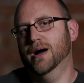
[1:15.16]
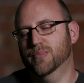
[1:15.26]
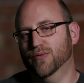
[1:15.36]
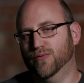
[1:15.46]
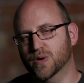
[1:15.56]

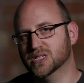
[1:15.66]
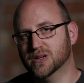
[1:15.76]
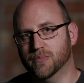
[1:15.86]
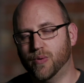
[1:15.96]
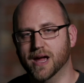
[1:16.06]
before it's
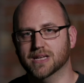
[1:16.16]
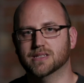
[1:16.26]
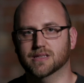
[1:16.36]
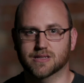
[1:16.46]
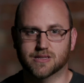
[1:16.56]

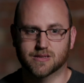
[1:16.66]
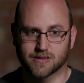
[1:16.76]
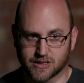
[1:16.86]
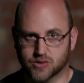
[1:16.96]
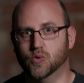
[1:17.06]
compressed,
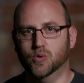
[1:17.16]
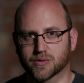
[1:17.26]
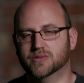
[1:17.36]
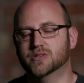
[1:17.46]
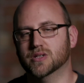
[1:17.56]
that's
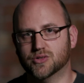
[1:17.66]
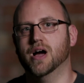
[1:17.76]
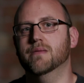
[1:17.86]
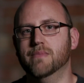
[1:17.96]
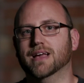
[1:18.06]
all to
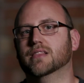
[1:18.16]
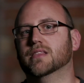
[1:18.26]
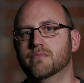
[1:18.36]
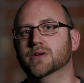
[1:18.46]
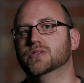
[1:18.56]
try and make the
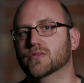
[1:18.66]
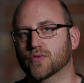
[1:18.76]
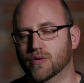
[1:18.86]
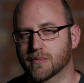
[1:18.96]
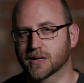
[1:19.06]
most of
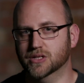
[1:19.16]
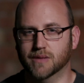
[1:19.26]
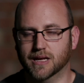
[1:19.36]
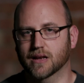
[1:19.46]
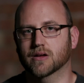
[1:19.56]
your image, to
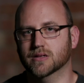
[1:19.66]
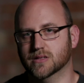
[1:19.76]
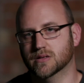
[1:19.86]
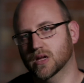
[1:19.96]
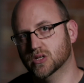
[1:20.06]
make it look
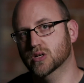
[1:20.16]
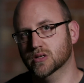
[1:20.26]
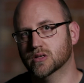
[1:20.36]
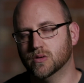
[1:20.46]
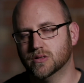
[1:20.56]
as good
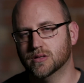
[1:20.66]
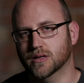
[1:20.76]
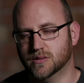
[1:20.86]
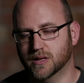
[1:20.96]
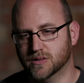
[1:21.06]

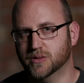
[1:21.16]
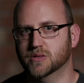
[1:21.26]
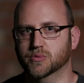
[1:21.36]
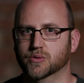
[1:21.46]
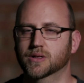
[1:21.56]
as
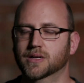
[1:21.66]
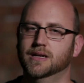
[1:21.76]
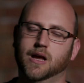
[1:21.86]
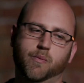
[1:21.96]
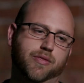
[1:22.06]
possible.
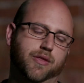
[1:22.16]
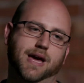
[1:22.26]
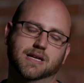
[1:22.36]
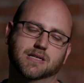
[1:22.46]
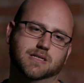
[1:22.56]
You know, whether
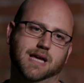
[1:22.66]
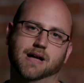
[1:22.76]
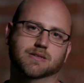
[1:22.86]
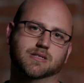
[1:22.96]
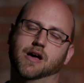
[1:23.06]
that's
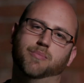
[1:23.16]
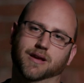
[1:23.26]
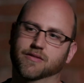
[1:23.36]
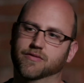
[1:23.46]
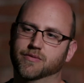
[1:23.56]

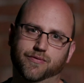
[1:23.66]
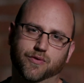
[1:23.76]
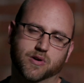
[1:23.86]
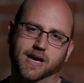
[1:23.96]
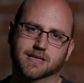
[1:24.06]
downsampling from a
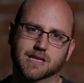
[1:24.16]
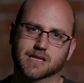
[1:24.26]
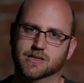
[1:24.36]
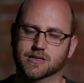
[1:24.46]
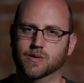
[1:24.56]
4K
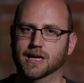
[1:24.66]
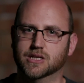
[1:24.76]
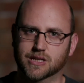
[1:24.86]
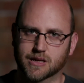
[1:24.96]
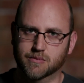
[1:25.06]
sensor to an
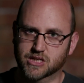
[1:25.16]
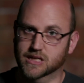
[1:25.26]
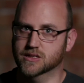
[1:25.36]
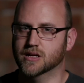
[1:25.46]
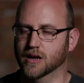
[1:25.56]
HD image
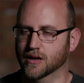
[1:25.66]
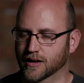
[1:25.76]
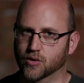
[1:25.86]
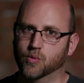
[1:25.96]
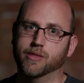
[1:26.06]

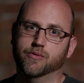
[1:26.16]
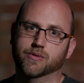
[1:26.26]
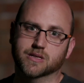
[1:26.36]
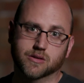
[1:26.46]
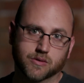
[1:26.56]
internally, or whether
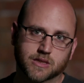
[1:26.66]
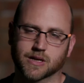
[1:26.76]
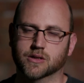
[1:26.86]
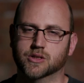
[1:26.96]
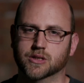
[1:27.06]
it's noise
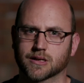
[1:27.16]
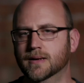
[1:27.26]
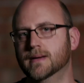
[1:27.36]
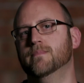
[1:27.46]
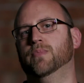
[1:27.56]
reduction,
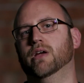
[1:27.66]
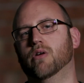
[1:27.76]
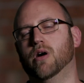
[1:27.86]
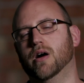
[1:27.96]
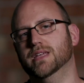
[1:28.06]
there
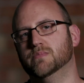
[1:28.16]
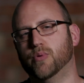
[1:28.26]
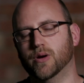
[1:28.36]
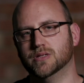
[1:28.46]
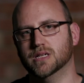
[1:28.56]
are these
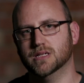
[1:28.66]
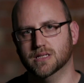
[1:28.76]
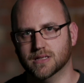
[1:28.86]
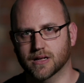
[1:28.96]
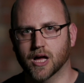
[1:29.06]
processes
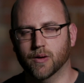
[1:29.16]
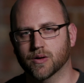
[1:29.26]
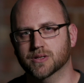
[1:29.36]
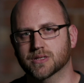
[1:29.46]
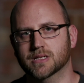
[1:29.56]
that are going
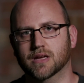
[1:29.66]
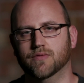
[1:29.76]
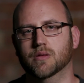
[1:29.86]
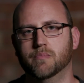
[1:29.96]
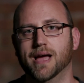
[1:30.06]
on to give
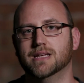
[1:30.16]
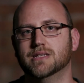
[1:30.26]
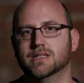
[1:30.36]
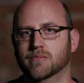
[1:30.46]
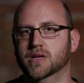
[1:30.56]
you the
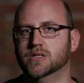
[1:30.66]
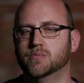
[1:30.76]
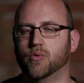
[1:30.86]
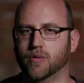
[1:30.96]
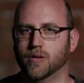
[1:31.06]
best image
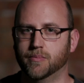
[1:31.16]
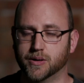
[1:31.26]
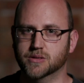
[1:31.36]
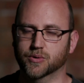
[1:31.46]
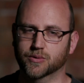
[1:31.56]

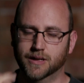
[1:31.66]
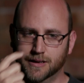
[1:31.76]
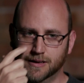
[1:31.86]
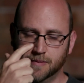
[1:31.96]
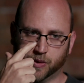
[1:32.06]
possible.
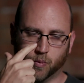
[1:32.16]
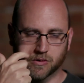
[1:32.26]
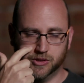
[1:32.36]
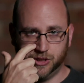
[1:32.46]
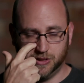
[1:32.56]
When
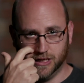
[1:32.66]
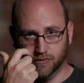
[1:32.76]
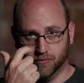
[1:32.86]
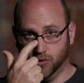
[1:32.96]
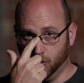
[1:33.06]
you're
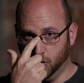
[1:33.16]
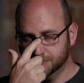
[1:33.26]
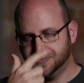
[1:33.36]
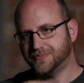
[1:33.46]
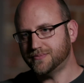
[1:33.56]
shooting RAW,
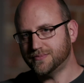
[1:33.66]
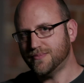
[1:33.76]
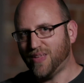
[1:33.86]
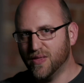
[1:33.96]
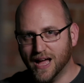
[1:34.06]

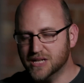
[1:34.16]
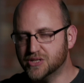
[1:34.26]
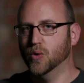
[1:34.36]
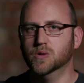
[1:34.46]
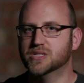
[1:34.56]
that's
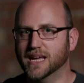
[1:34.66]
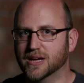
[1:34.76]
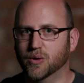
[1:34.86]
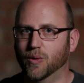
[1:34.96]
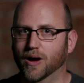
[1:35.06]
all
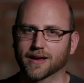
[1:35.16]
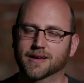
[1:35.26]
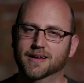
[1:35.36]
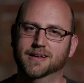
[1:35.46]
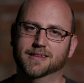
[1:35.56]
taken away.
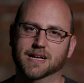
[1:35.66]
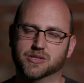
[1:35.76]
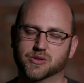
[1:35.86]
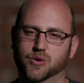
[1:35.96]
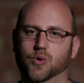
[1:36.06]
That's
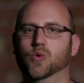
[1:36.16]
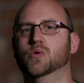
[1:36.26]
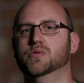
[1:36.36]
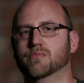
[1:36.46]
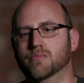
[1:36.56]

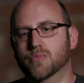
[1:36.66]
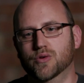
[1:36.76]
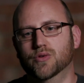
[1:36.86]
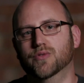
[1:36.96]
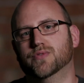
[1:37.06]
all
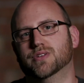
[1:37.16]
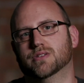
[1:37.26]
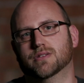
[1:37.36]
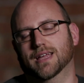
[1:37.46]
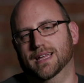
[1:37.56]
moved
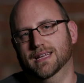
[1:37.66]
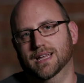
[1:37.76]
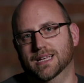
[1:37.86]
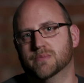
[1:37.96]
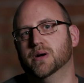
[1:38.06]

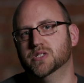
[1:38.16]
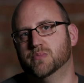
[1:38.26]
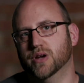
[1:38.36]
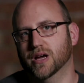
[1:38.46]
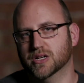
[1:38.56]
into
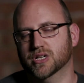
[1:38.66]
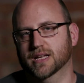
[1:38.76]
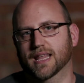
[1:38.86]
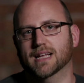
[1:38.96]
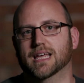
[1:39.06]
post-production, and
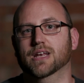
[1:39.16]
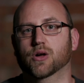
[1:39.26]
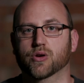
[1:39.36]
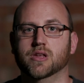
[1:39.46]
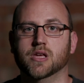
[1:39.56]
that's then
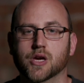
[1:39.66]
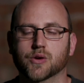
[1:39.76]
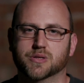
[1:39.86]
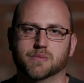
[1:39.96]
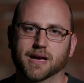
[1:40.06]
on
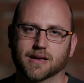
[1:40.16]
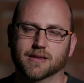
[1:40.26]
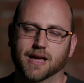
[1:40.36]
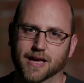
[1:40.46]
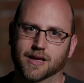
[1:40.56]
you to make
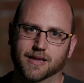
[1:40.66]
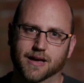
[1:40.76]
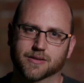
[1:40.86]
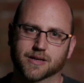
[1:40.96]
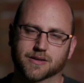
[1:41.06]

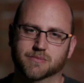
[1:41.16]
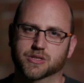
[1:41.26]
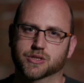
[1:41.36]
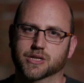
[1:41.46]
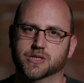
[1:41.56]
those
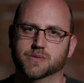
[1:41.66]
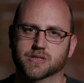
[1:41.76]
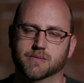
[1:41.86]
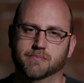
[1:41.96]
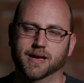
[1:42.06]
image
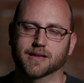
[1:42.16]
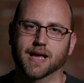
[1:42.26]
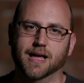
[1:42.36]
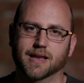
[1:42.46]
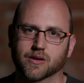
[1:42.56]
adjustments and make
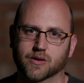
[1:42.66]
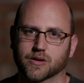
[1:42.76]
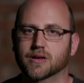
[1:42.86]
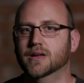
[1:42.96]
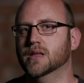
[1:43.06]
that look
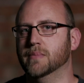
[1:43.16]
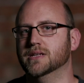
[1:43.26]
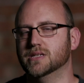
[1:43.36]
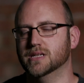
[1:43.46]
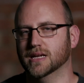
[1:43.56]
the
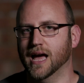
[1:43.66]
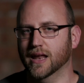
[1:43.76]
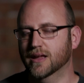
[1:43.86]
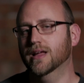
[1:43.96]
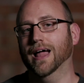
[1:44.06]
best it
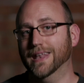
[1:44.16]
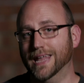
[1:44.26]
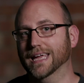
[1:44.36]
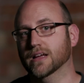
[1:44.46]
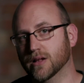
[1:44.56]
can. And
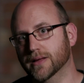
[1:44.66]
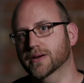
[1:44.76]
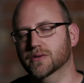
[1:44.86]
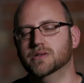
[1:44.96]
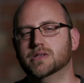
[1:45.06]
that
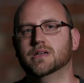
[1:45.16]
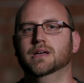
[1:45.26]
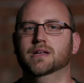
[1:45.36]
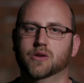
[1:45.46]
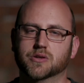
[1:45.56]
includes
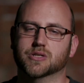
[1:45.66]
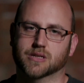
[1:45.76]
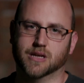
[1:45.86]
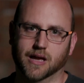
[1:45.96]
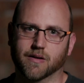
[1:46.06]
not just
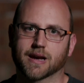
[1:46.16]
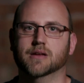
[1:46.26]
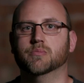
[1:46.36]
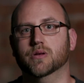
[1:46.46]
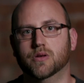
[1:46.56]
color
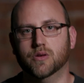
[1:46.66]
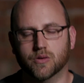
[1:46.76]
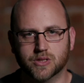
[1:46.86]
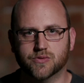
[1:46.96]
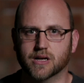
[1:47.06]
grading, but
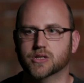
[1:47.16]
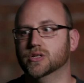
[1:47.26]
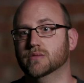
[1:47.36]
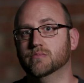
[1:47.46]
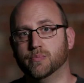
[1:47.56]
noise
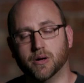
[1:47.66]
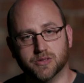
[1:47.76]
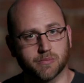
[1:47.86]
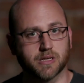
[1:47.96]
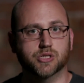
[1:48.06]
reduction,
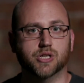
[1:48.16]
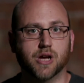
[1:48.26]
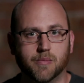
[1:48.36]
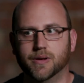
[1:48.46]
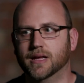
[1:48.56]
possibly
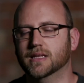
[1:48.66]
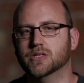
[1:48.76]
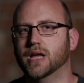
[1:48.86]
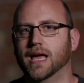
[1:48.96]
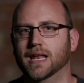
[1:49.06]
sharpening.
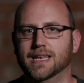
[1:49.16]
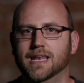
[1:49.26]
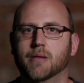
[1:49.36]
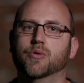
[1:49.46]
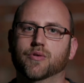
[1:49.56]
There's any
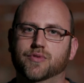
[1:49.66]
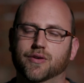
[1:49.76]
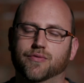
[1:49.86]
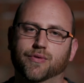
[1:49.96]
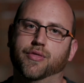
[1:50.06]
number of
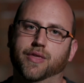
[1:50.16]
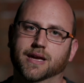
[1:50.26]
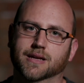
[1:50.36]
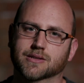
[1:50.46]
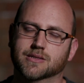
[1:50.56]
different
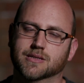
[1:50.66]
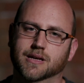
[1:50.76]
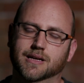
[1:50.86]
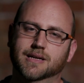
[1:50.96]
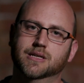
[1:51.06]
things
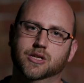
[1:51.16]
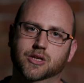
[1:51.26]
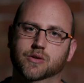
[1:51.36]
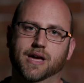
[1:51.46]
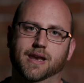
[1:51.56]
that
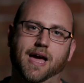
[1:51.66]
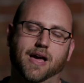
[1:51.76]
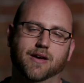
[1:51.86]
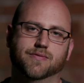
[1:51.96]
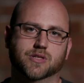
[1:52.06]
you then
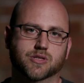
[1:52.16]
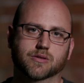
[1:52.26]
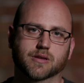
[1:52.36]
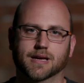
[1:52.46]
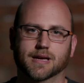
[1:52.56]
have to do that the